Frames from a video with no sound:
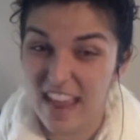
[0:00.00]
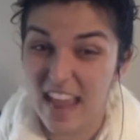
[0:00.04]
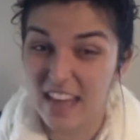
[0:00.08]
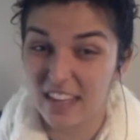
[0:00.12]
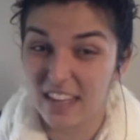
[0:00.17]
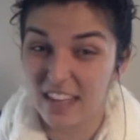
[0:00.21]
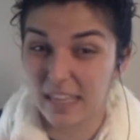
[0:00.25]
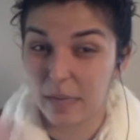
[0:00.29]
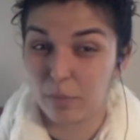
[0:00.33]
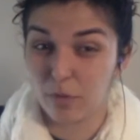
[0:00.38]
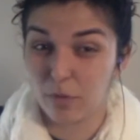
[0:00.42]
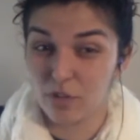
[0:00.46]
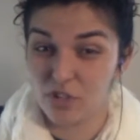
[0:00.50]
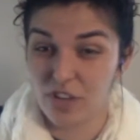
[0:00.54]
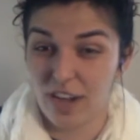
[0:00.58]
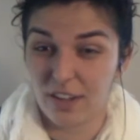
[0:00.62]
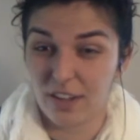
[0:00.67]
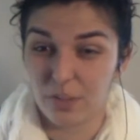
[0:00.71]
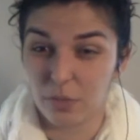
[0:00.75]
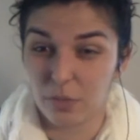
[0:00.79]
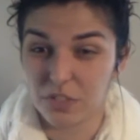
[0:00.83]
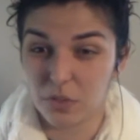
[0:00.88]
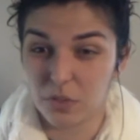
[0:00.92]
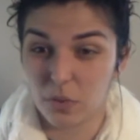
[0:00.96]
had to, like,
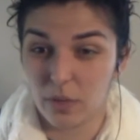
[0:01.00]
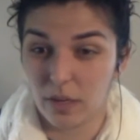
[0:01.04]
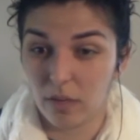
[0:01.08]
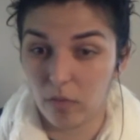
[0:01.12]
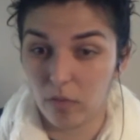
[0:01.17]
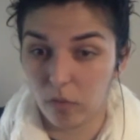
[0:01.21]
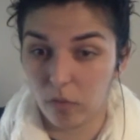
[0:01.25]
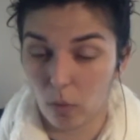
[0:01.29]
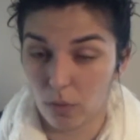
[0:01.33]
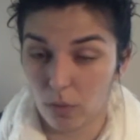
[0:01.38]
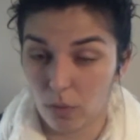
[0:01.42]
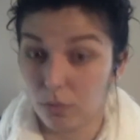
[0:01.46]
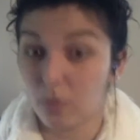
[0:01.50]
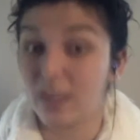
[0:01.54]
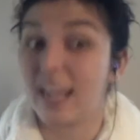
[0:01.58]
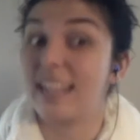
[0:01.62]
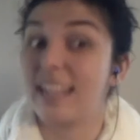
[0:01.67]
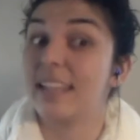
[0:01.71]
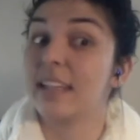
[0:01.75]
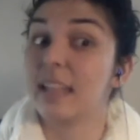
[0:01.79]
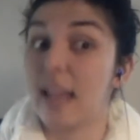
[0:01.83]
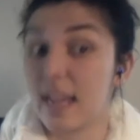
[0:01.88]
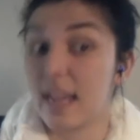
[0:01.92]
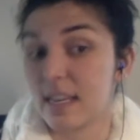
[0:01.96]
project what's going forward, what
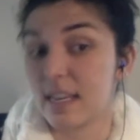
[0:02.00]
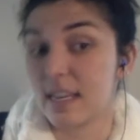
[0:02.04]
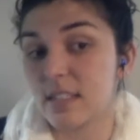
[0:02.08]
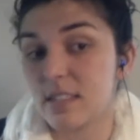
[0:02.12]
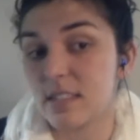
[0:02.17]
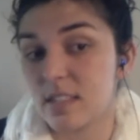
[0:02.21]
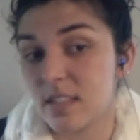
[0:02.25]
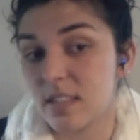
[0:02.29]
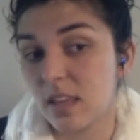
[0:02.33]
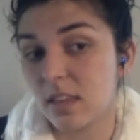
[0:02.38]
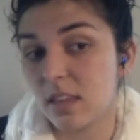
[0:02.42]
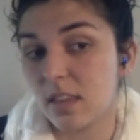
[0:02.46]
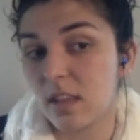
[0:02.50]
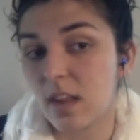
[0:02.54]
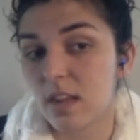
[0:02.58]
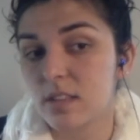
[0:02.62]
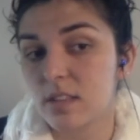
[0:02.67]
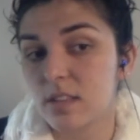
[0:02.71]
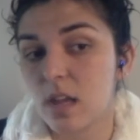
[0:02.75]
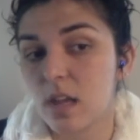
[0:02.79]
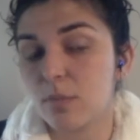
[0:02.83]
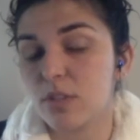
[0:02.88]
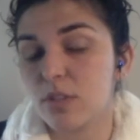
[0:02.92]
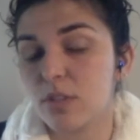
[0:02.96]
I'd like to see in the
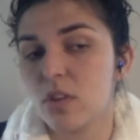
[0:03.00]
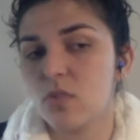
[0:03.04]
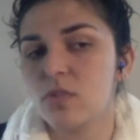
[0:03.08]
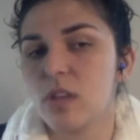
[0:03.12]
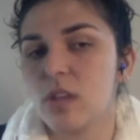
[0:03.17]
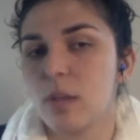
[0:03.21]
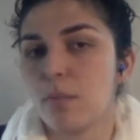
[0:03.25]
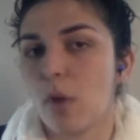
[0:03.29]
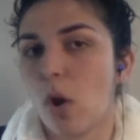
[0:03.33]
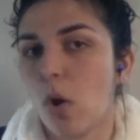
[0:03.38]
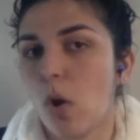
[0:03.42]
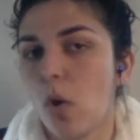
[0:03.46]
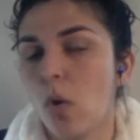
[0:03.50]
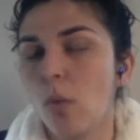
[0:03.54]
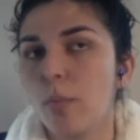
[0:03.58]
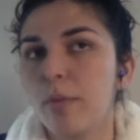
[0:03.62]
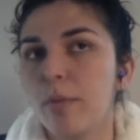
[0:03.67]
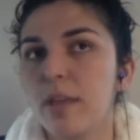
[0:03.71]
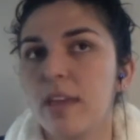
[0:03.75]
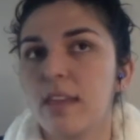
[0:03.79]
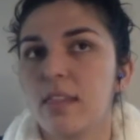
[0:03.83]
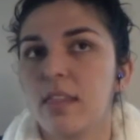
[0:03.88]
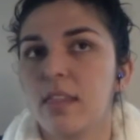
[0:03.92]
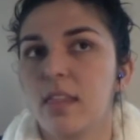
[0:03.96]
next episodes, I'm
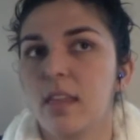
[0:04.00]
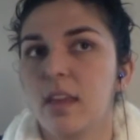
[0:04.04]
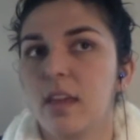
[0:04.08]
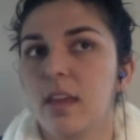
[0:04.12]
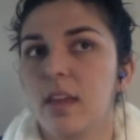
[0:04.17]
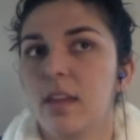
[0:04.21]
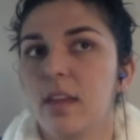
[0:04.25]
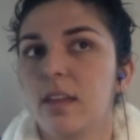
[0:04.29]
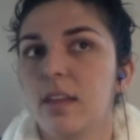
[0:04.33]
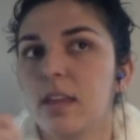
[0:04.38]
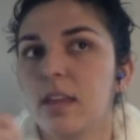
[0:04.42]
hoping that